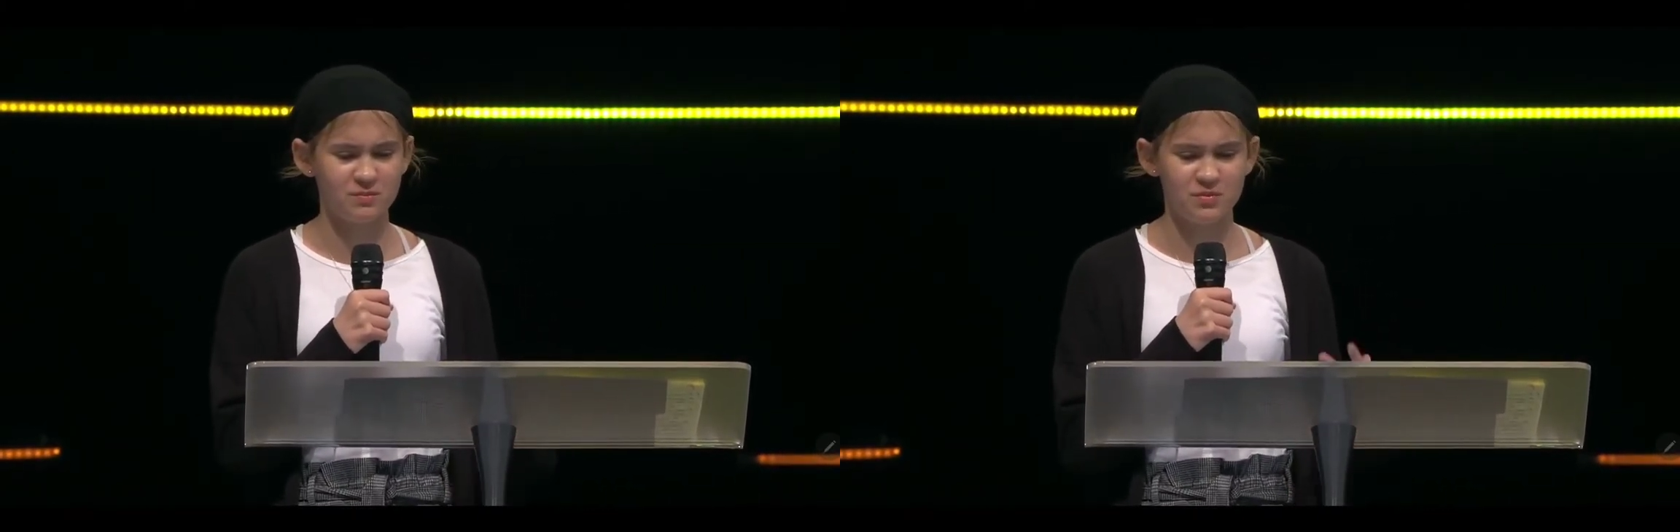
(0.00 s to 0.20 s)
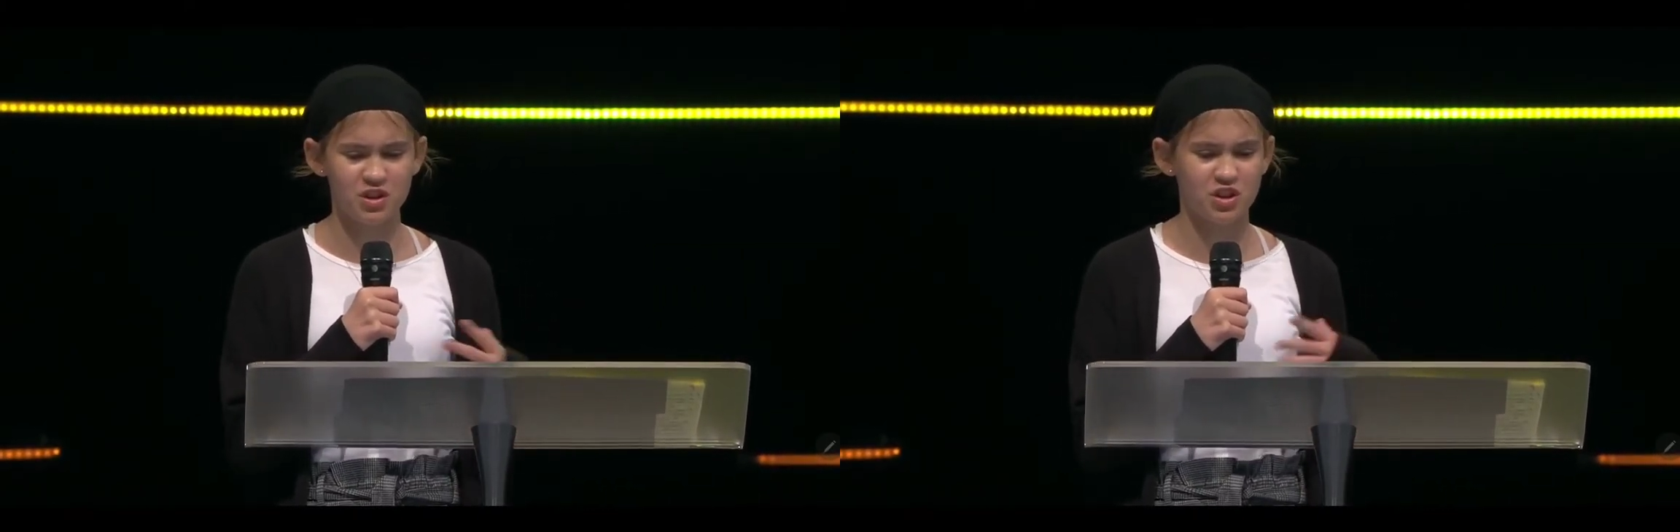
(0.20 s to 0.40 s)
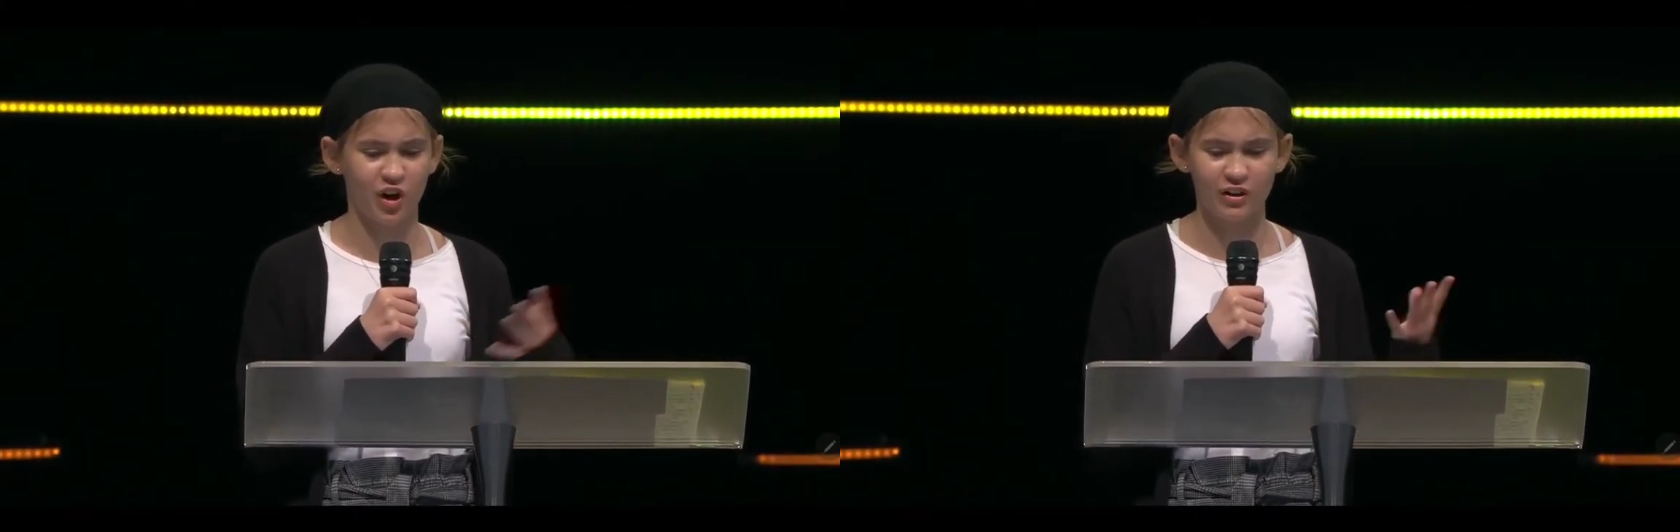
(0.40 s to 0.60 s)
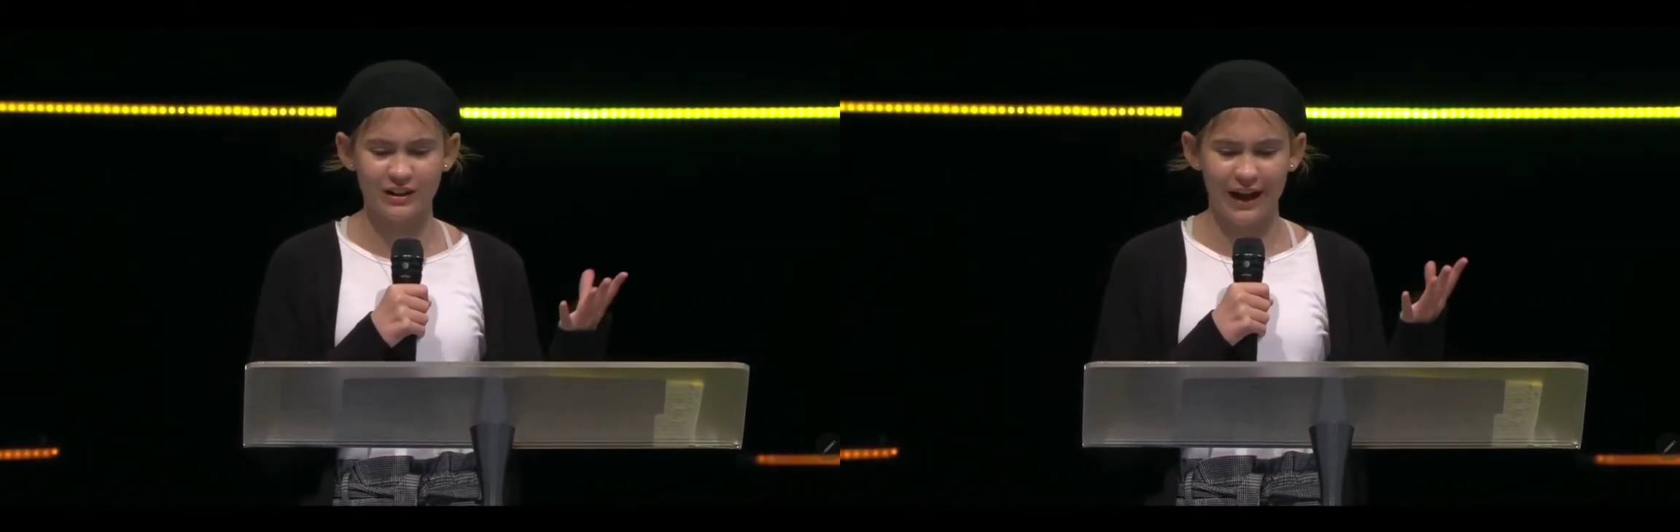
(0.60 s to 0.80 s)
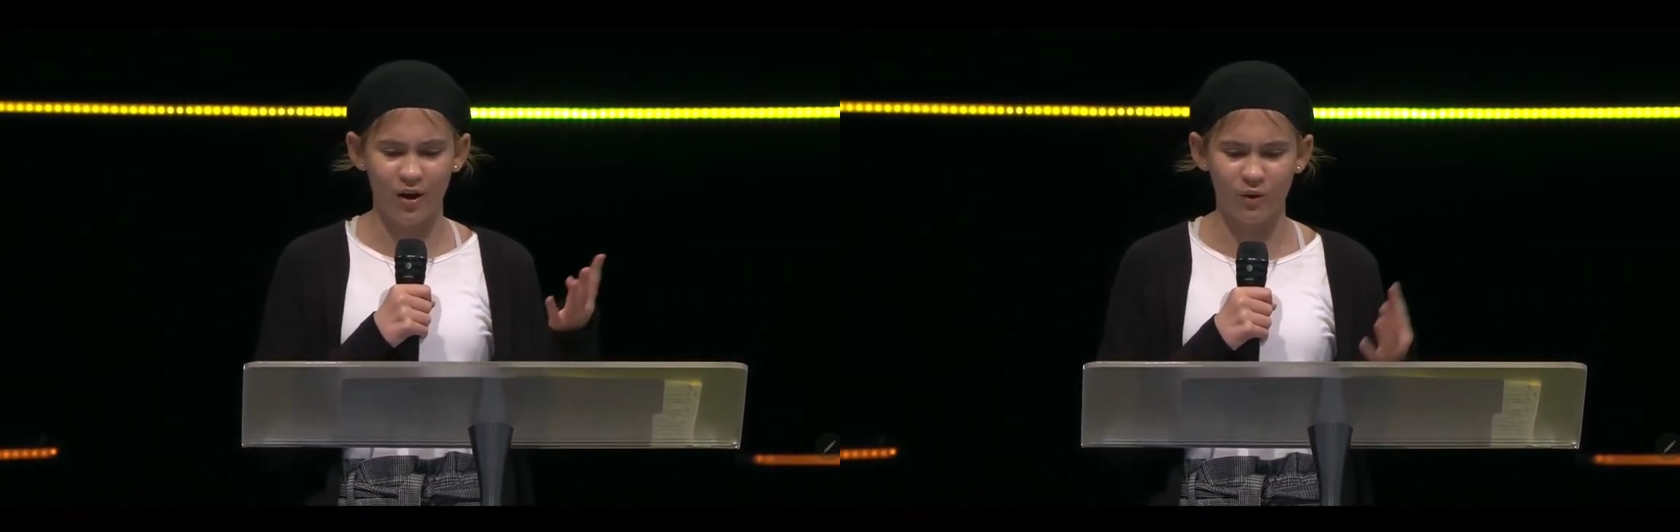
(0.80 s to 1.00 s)
started
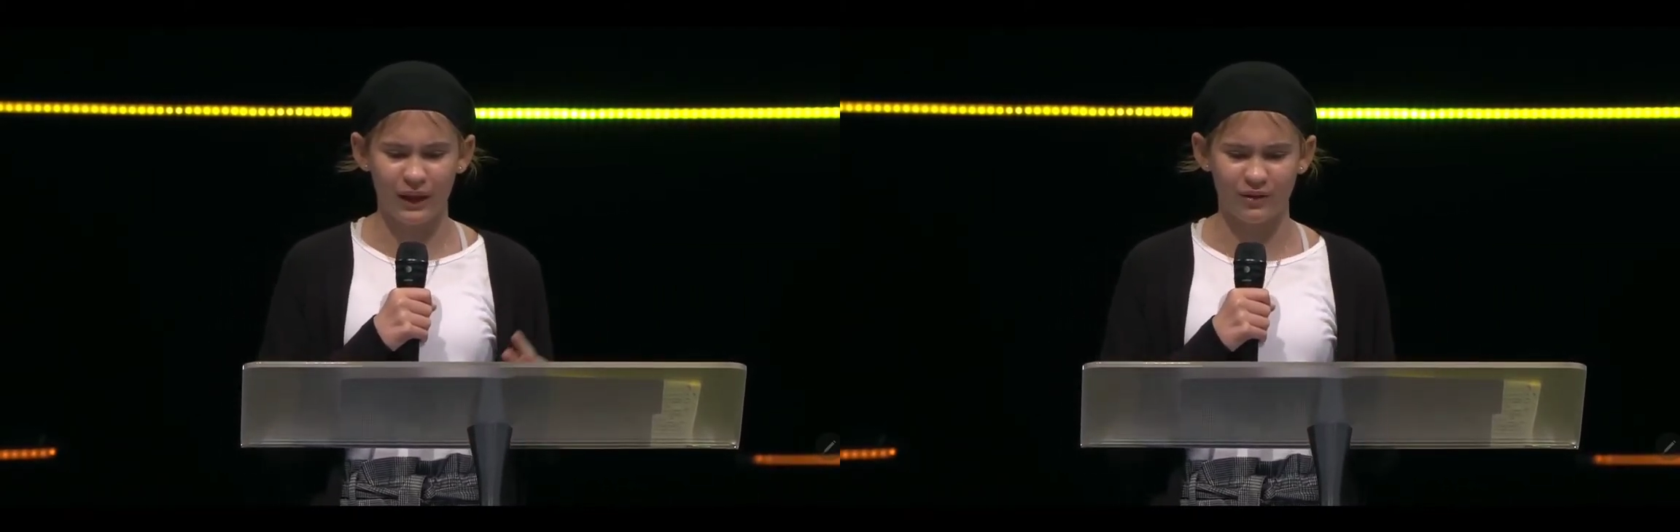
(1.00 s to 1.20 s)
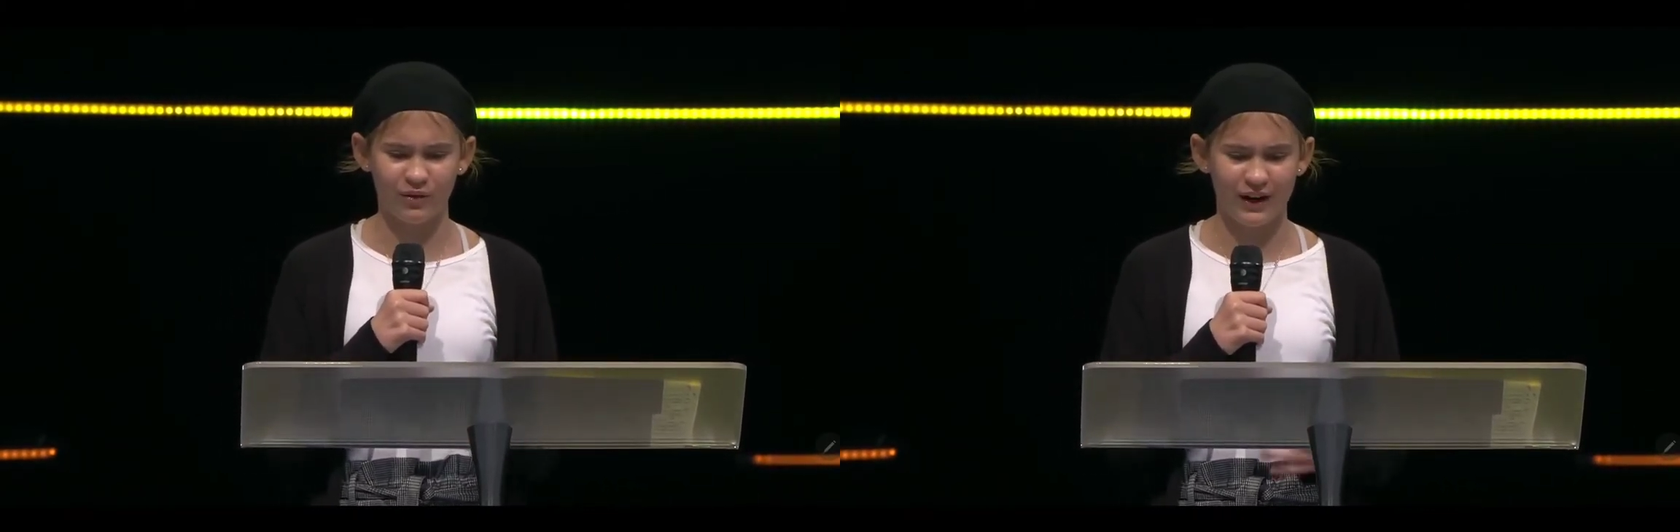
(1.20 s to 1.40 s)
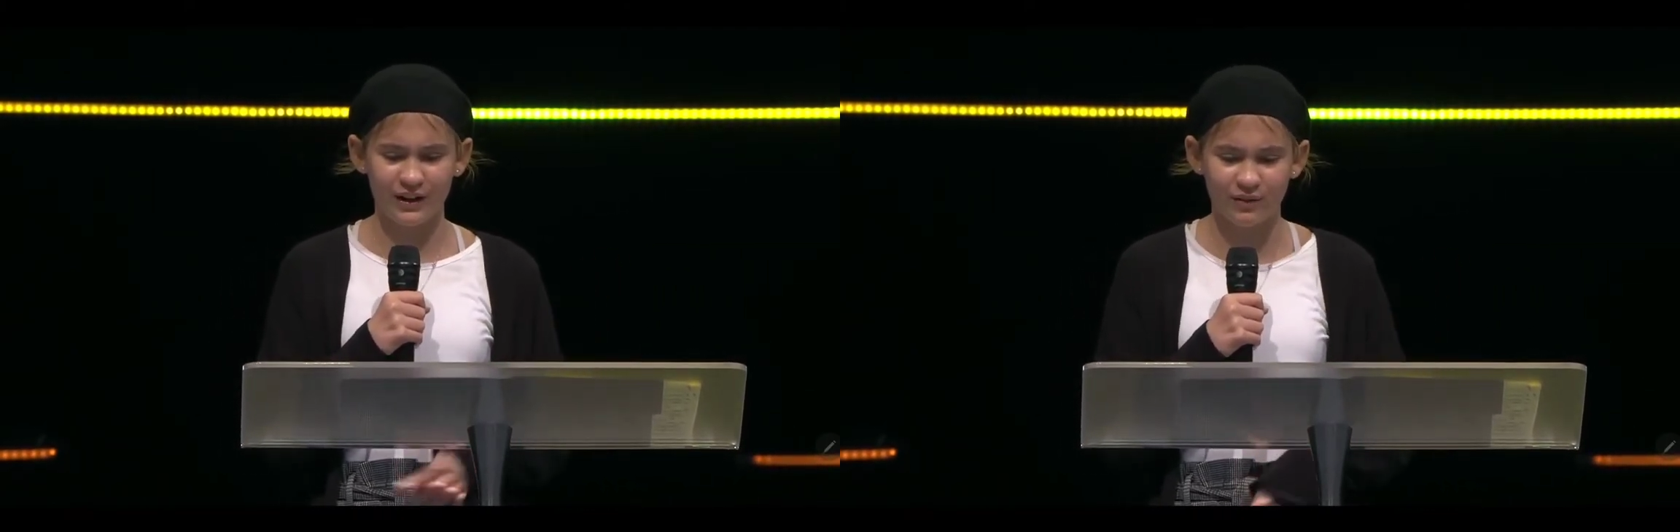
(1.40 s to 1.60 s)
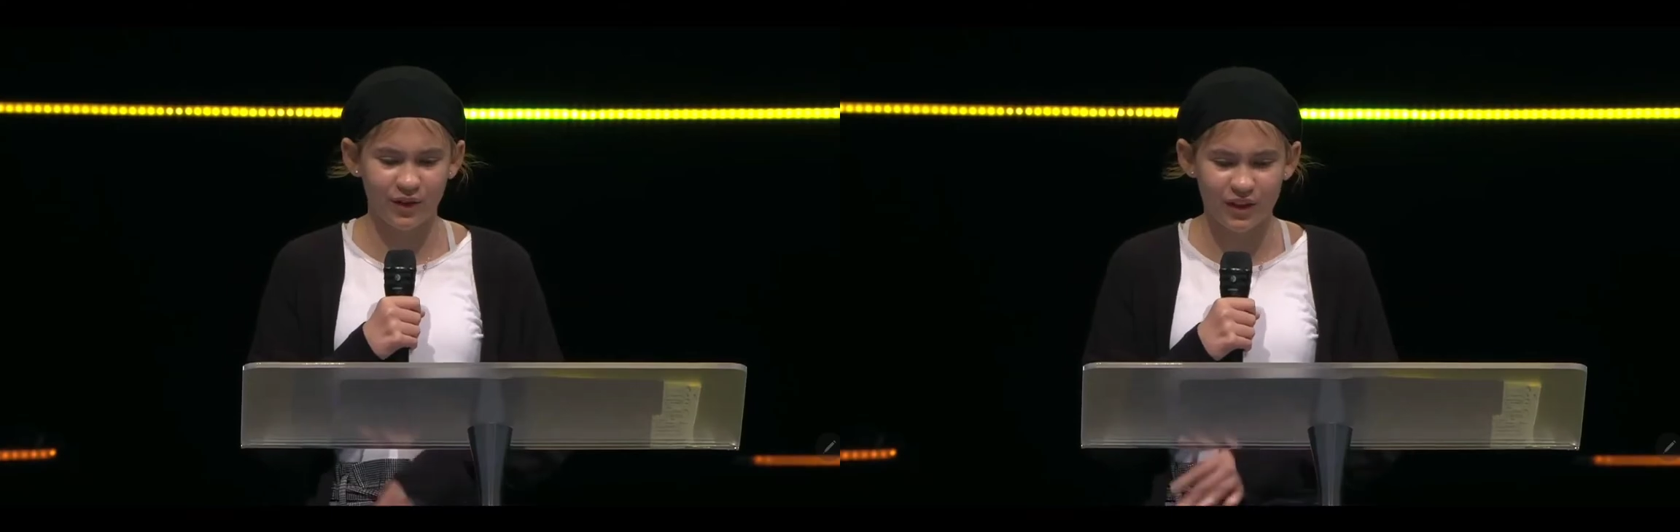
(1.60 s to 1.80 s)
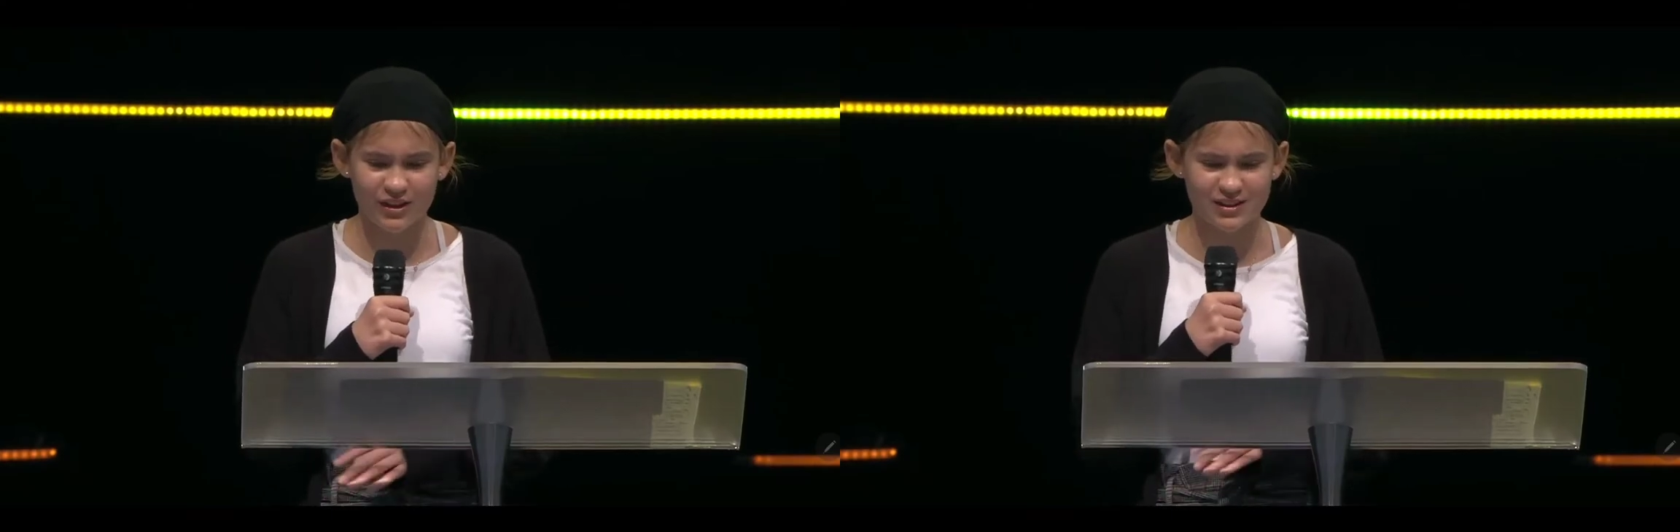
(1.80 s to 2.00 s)
out like ready for
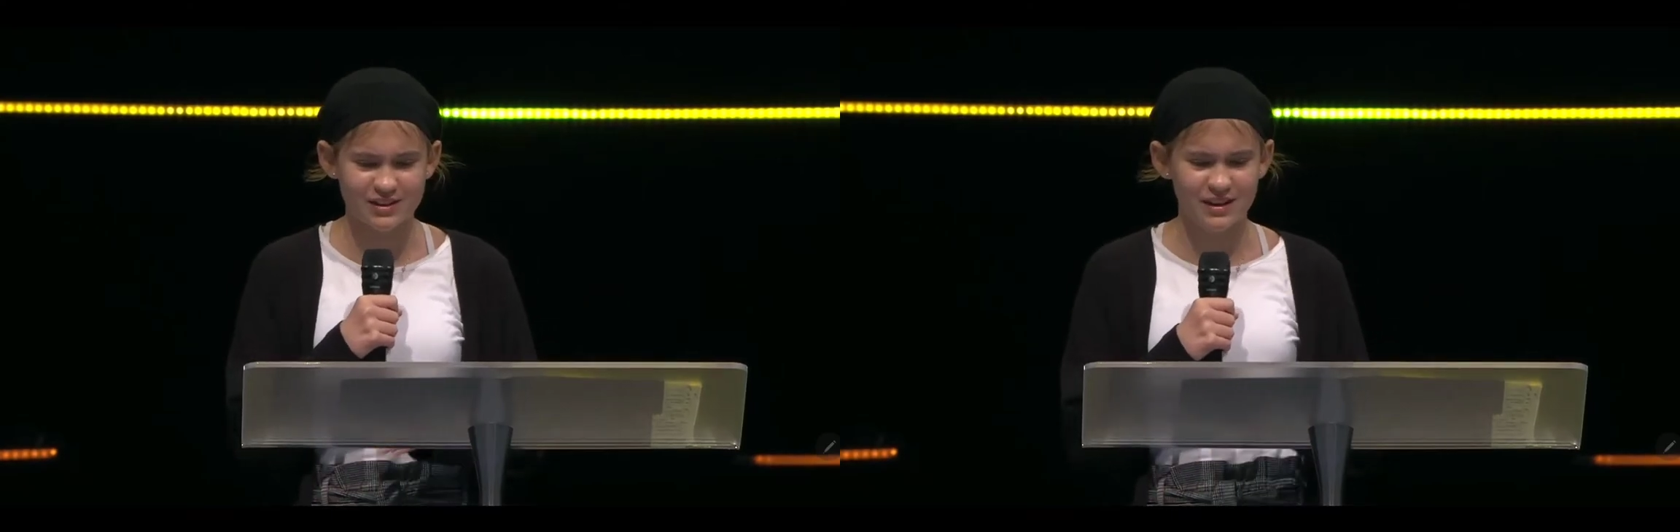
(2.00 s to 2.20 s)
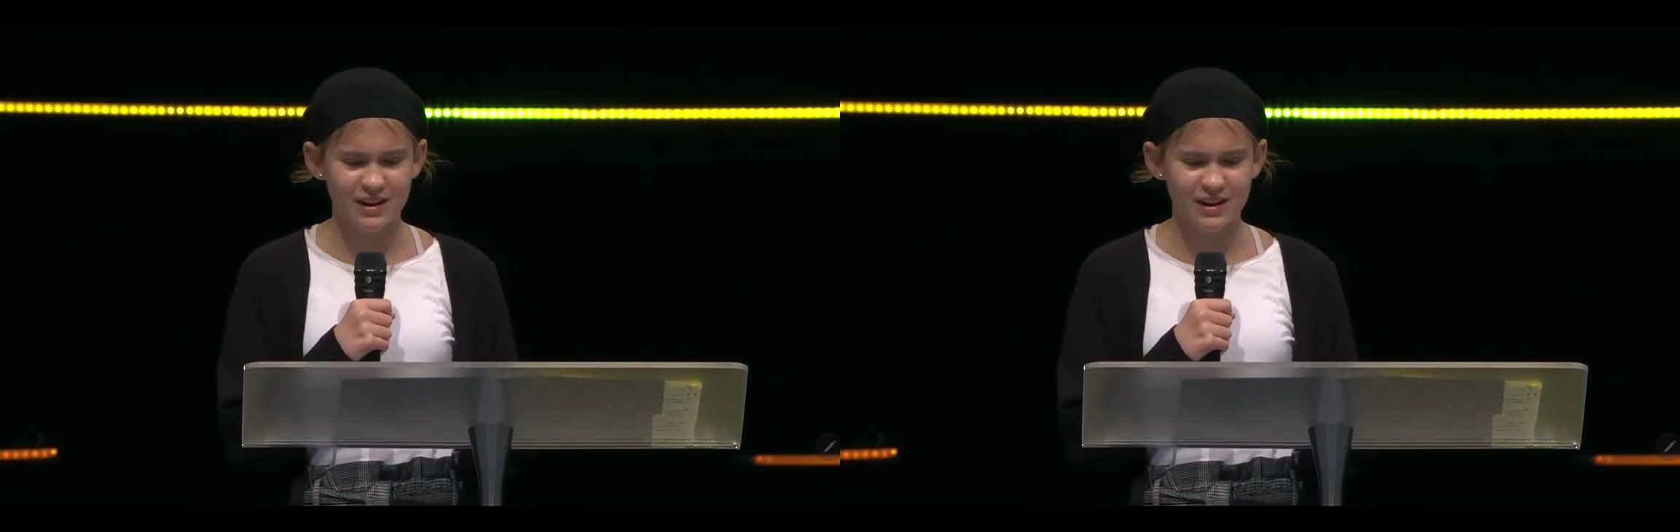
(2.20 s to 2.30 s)
this